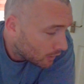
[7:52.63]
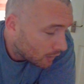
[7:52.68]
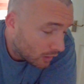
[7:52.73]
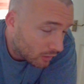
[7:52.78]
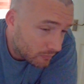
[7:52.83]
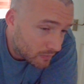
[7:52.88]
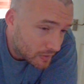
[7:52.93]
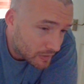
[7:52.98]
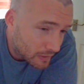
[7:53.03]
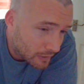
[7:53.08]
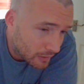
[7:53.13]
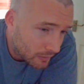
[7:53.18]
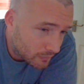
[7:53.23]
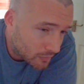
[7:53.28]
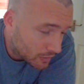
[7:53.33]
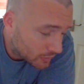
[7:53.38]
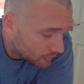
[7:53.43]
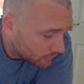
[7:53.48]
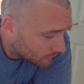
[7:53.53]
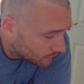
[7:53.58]
Obviously, I've
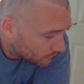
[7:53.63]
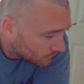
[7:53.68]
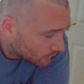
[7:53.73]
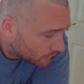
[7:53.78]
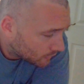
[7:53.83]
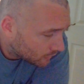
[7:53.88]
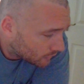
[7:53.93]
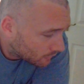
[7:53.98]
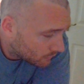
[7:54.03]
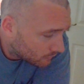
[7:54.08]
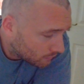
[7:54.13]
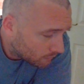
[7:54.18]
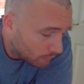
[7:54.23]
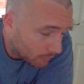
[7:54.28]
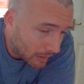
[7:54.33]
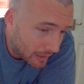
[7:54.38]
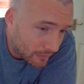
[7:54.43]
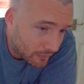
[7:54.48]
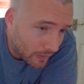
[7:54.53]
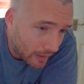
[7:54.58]
just
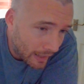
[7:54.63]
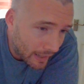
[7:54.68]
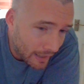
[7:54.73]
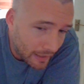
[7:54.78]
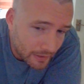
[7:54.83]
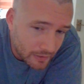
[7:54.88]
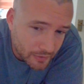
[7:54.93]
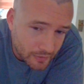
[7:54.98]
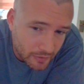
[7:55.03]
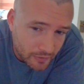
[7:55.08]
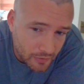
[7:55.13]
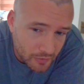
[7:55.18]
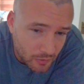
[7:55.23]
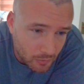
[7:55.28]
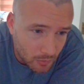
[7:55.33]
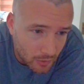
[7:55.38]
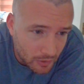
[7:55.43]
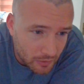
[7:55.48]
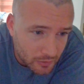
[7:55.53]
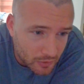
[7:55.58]
made the S
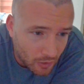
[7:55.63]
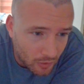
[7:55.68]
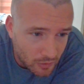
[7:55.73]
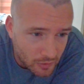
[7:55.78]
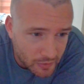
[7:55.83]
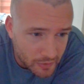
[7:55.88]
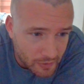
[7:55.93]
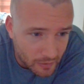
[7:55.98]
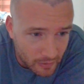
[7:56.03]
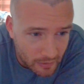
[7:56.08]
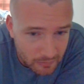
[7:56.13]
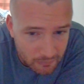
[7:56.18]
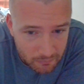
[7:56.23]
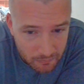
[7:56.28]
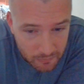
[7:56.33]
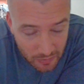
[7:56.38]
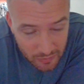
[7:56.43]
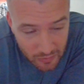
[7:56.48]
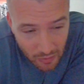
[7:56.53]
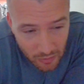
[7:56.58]
into a dollar sign.
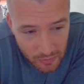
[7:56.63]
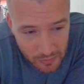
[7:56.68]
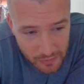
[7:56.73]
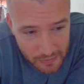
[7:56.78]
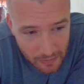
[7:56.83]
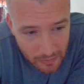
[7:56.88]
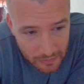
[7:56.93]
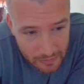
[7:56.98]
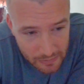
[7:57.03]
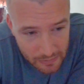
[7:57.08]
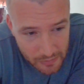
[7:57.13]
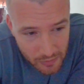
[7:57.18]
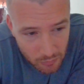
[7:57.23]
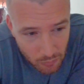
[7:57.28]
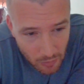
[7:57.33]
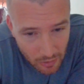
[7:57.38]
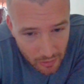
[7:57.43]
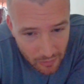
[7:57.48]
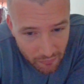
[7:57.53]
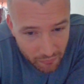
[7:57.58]
The dollar sign is
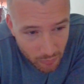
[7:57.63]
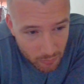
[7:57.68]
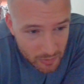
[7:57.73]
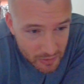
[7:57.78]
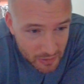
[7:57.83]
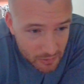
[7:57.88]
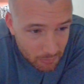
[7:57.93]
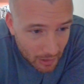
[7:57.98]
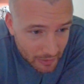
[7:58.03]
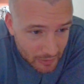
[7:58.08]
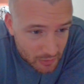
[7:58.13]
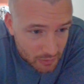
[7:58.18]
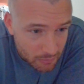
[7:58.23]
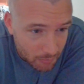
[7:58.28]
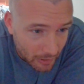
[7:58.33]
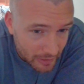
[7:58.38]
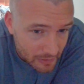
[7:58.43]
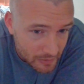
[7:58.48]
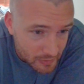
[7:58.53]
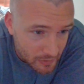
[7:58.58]
derived from a Spanish
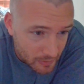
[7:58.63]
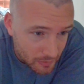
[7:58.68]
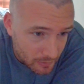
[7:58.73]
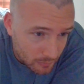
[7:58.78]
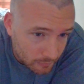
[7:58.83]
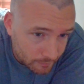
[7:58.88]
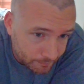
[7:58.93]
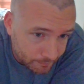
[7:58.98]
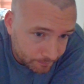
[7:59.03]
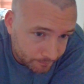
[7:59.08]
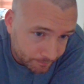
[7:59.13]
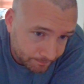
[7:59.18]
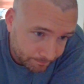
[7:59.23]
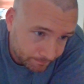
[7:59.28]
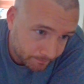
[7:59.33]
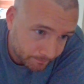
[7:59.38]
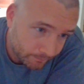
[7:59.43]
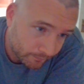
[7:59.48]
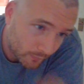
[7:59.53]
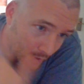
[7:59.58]
peso
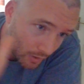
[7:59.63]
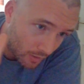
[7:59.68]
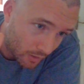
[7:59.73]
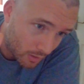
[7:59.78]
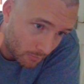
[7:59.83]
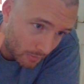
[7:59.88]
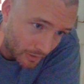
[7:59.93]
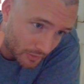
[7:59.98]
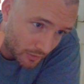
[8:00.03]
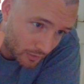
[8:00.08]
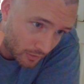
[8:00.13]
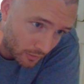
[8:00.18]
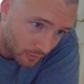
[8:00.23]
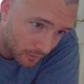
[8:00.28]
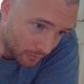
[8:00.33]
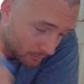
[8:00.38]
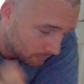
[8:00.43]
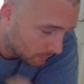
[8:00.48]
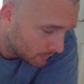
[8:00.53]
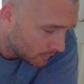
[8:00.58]
by
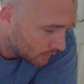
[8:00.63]
Mexico.